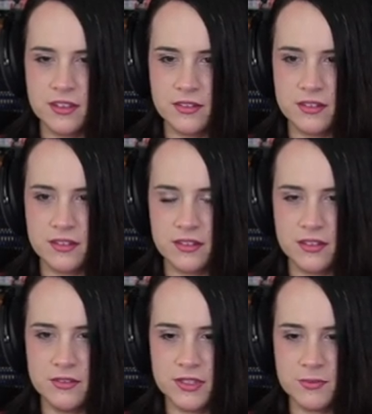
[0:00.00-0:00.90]
Yeah,
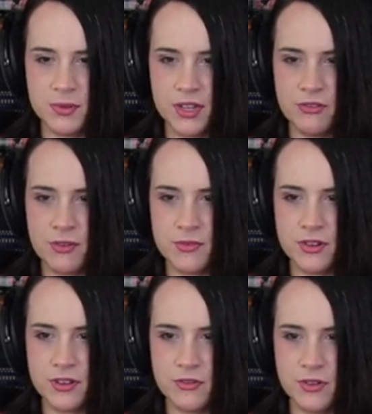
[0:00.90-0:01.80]
use the
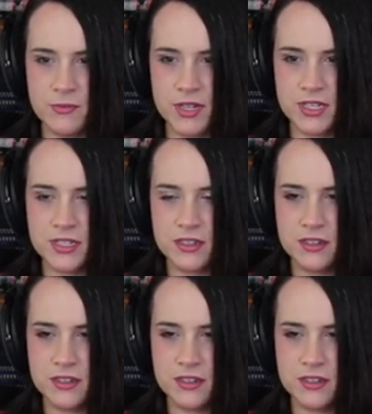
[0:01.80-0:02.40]
playground equipment.